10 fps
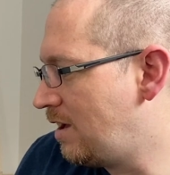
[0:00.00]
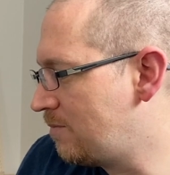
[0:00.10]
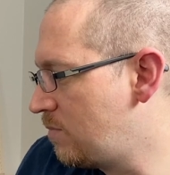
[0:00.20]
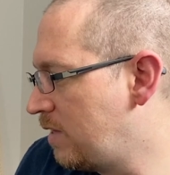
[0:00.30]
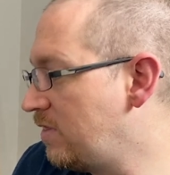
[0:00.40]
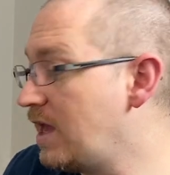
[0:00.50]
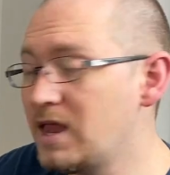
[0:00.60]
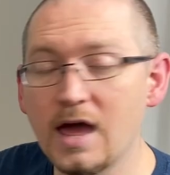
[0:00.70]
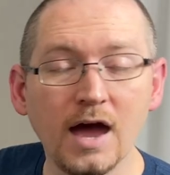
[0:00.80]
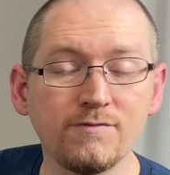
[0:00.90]
um, and
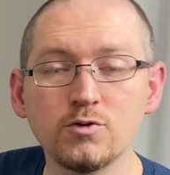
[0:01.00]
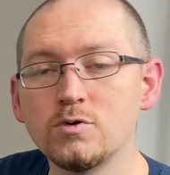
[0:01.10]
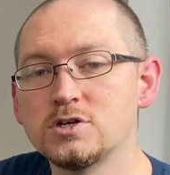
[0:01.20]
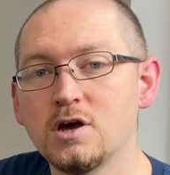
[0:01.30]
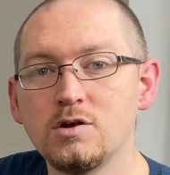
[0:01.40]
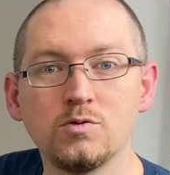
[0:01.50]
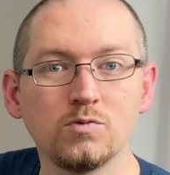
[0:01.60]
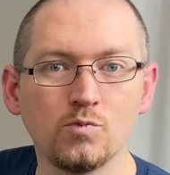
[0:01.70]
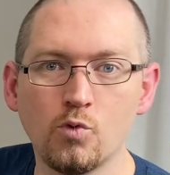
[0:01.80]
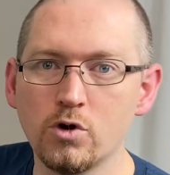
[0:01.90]
then after we're
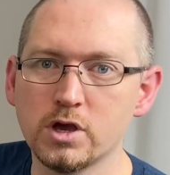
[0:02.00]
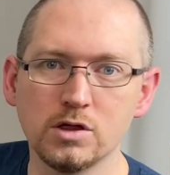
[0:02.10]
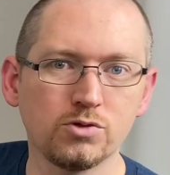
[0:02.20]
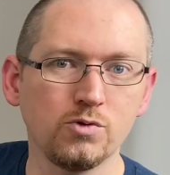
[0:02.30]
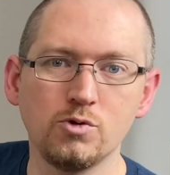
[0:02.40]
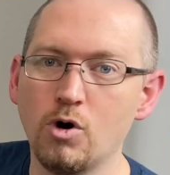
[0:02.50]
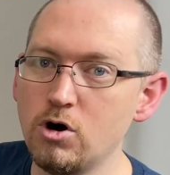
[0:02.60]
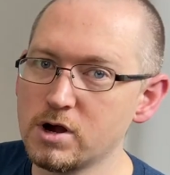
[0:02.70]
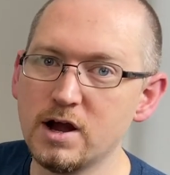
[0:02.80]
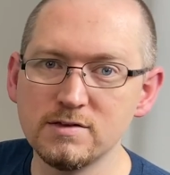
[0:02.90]
done working through
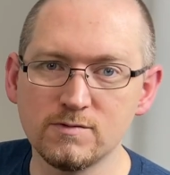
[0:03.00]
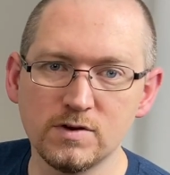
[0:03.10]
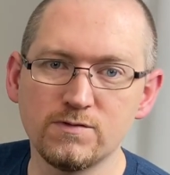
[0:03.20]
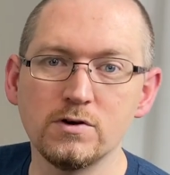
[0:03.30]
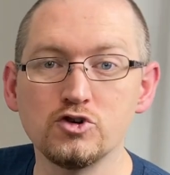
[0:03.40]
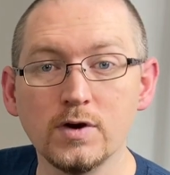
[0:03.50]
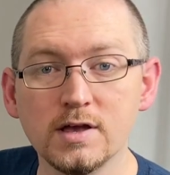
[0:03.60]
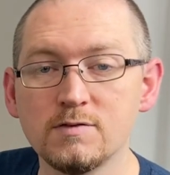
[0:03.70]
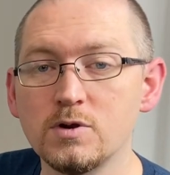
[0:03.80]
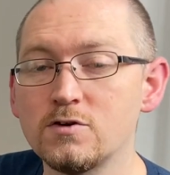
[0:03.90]
all kinds of different
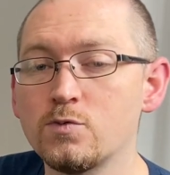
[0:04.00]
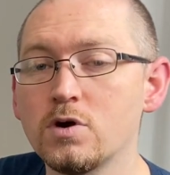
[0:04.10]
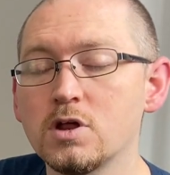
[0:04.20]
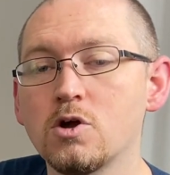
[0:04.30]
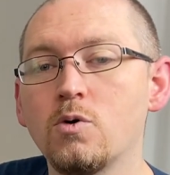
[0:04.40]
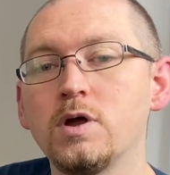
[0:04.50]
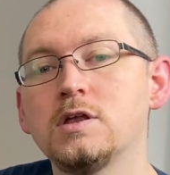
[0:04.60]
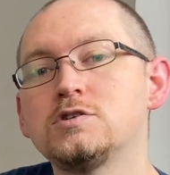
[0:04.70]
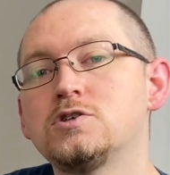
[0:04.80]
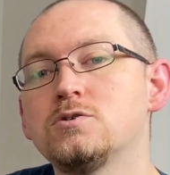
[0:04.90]
transmitters, we're going to go
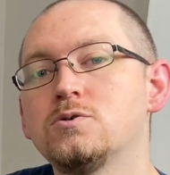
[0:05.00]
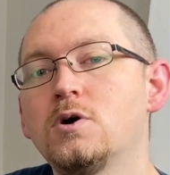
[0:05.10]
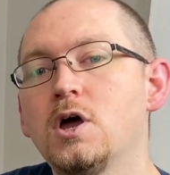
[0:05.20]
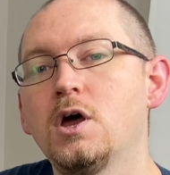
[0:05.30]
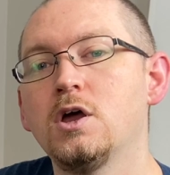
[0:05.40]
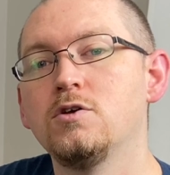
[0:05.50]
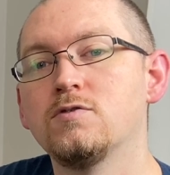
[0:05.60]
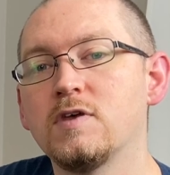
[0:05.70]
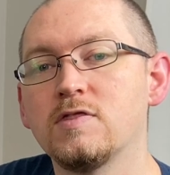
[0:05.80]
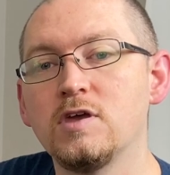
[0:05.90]
into
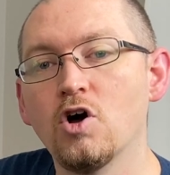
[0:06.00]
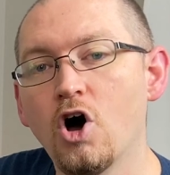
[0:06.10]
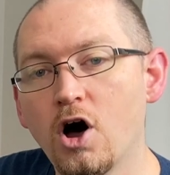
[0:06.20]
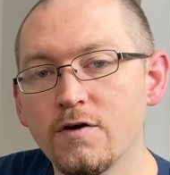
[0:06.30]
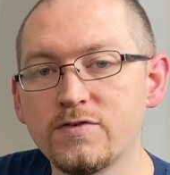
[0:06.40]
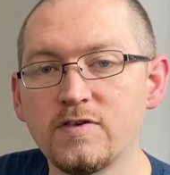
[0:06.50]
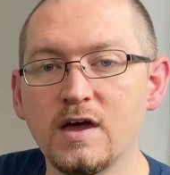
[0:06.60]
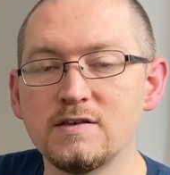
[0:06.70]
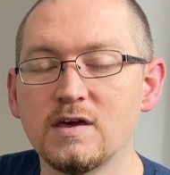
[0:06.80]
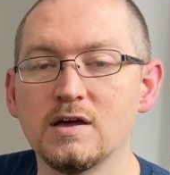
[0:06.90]
using the
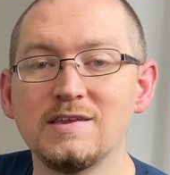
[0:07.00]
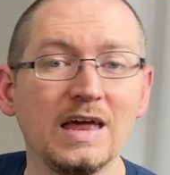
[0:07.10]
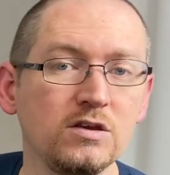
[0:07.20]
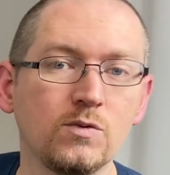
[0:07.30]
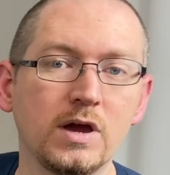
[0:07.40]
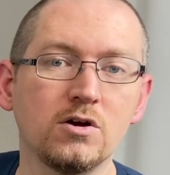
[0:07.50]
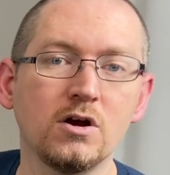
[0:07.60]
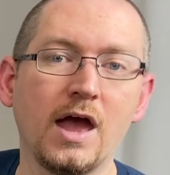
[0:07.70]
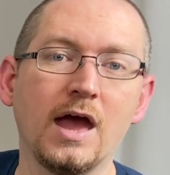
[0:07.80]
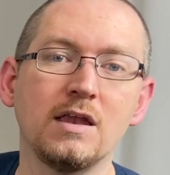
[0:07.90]
offset
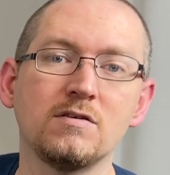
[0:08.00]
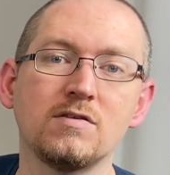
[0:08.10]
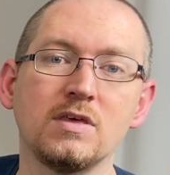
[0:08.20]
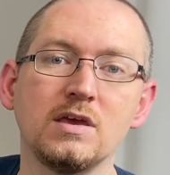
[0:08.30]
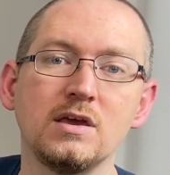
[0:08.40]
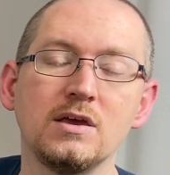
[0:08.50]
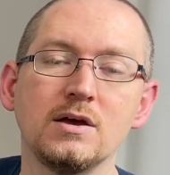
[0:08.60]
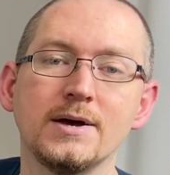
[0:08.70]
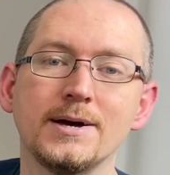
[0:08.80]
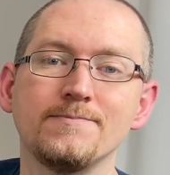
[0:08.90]
attenuator and the,
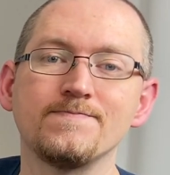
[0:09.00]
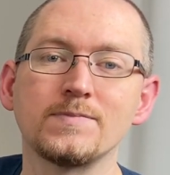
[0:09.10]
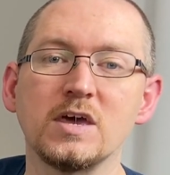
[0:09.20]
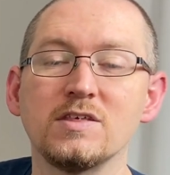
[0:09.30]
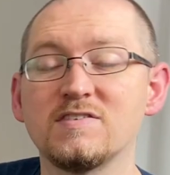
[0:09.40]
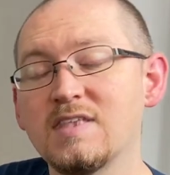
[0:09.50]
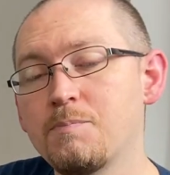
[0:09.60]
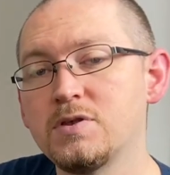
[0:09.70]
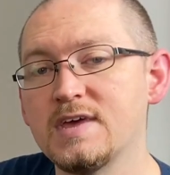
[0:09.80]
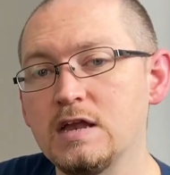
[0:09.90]
um, the
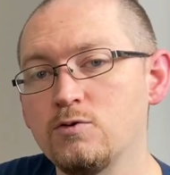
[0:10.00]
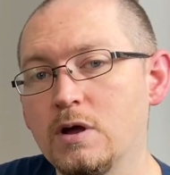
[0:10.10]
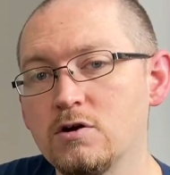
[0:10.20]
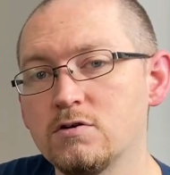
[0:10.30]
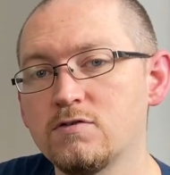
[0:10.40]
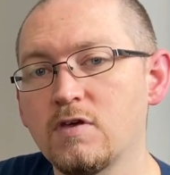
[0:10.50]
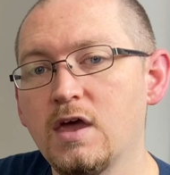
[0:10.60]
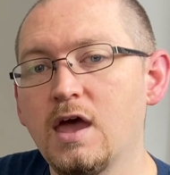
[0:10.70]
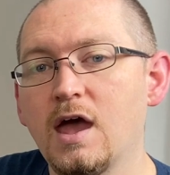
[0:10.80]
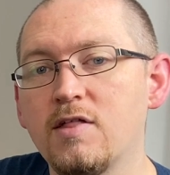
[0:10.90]
step attenuators,
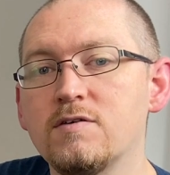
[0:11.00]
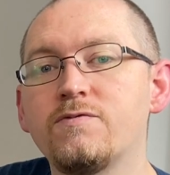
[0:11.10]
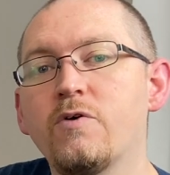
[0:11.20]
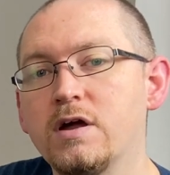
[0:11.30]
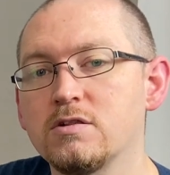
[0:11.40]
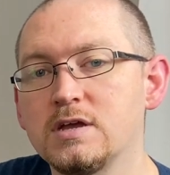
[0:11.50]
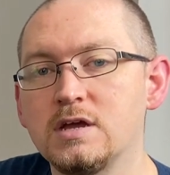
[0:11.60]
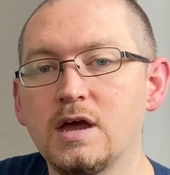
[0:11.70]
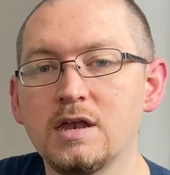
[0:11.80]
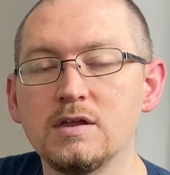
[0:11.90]
and then
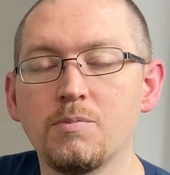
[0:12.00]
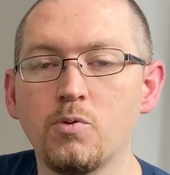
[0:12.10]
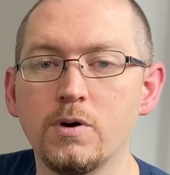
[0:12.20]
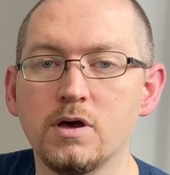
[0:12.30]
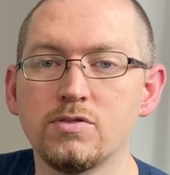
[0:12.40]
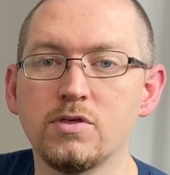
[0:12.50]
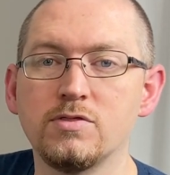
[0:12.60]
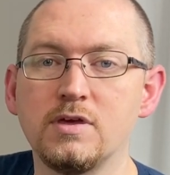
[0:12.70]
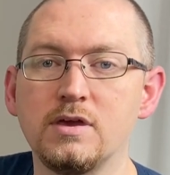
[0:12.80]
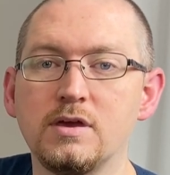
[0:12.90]
finally end up with
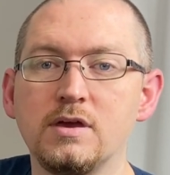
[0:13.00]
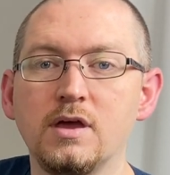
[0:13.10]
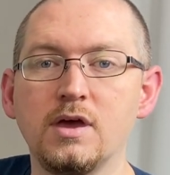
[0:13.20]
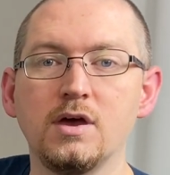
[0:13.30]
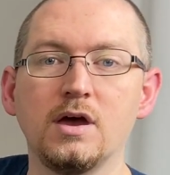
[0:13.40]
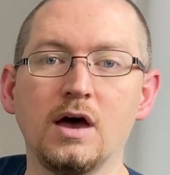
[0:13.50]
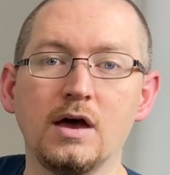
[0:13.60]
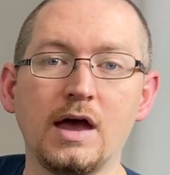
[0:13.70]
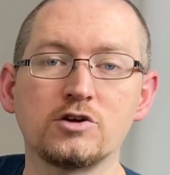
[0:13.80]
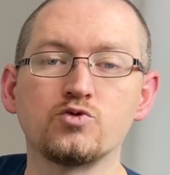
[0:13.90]
the
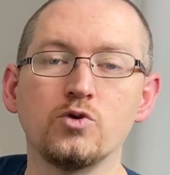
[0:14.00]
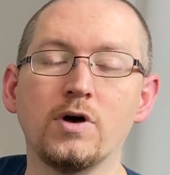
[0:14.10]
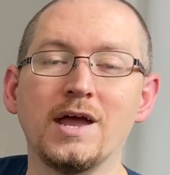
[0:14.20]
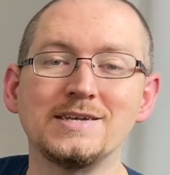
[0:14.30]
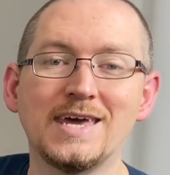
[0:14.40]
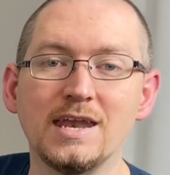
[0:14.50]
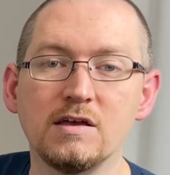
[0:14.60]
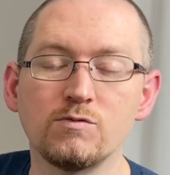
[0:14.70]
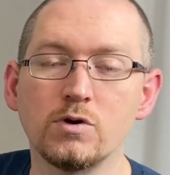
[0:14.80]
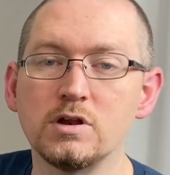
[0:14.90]
uh, actual
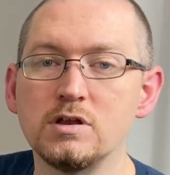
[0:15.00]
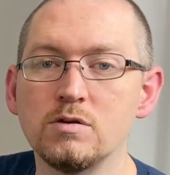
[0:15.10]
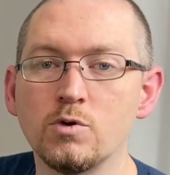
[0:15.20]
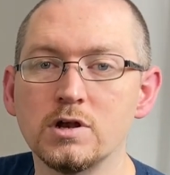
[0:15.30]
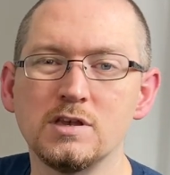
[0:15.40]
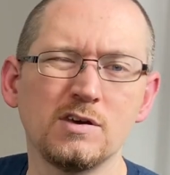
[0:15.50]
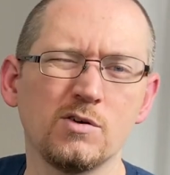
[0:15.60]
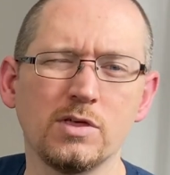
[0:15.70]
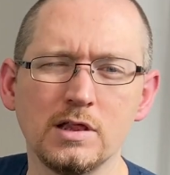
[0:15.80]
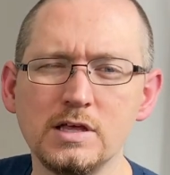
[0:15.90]
antennas. We're gonna, we're gonna deal
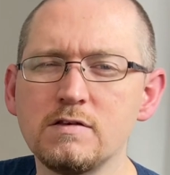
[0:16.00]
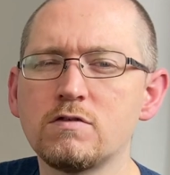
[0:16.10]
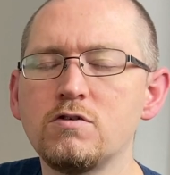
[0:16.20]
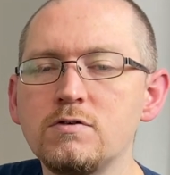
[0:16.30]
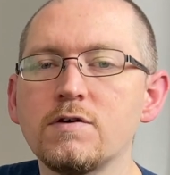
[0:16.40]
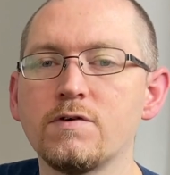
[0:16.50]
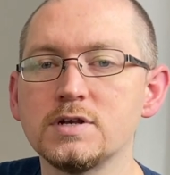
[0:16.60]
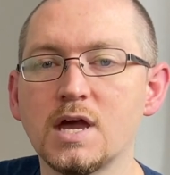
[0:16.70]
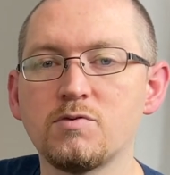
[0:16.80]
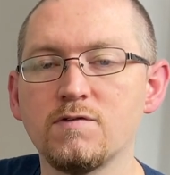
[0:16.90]
with at least two
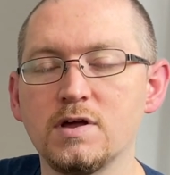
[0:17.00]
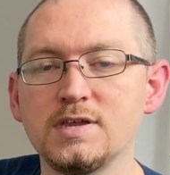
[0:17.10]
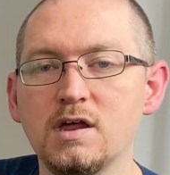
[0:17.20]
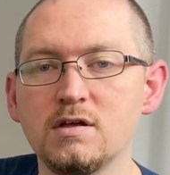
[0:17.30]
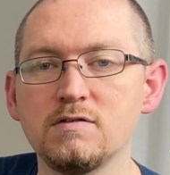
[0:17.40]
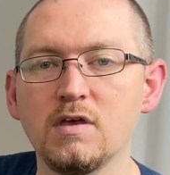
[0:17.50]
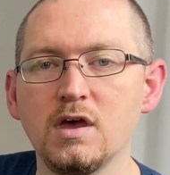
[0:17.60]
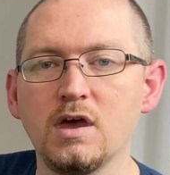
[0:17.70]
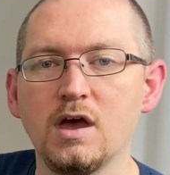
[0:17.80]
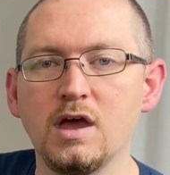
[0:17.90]
different types of antennas,
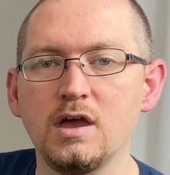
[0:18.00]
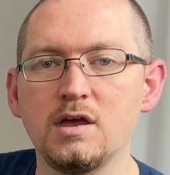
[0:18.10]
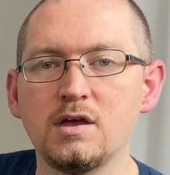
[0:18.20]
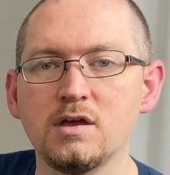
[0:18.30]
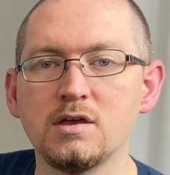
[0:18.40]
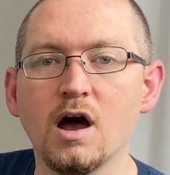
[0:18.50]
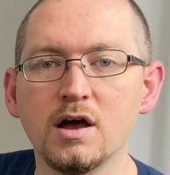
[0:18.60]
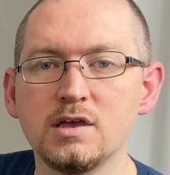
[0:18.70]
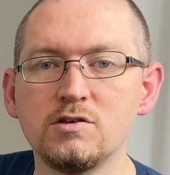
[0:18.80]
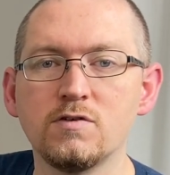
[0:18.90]
a
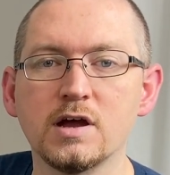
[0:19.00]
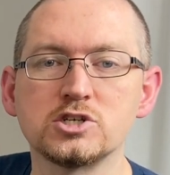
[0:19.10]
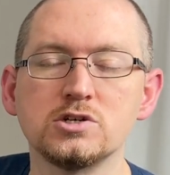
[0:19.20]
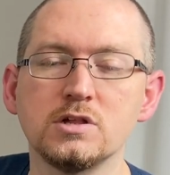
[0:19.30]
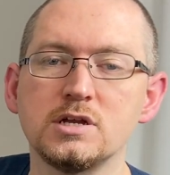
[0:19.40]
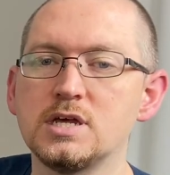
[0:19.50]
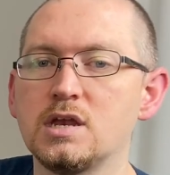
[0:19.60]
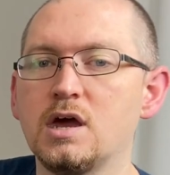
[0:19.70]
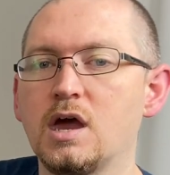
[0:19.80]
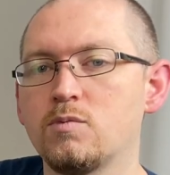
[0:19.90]
Yagi directional
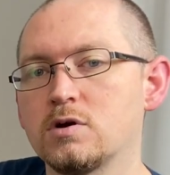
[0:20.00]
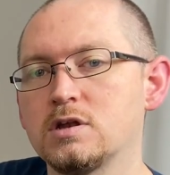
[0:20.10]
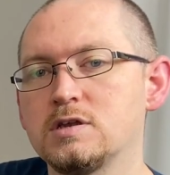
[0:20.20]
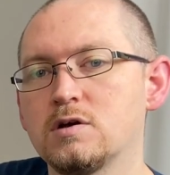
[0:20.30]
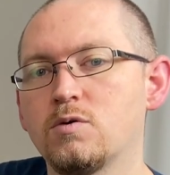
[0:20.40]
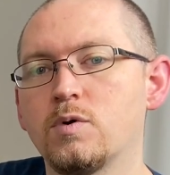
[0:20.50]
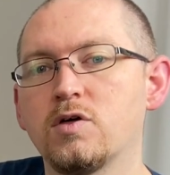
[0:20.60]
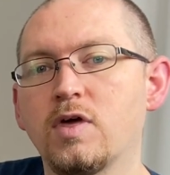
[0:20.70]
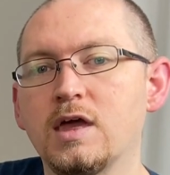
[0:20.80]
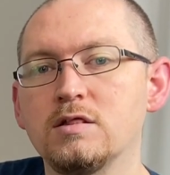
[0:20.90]
antenna, and we're gonna deal
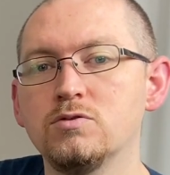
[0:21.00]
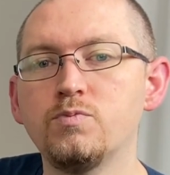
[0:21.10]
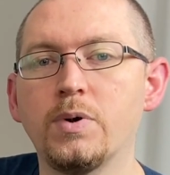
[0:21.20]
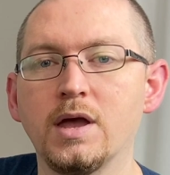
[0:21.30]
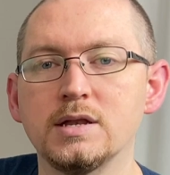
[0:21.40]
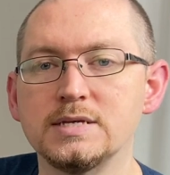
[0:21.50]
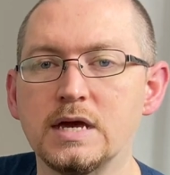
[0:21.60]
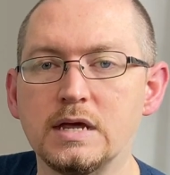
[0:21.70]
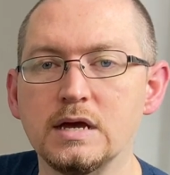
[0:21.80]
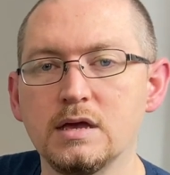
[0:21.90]
with a loop
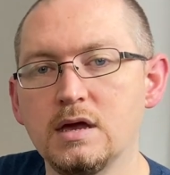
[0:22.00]
antenna.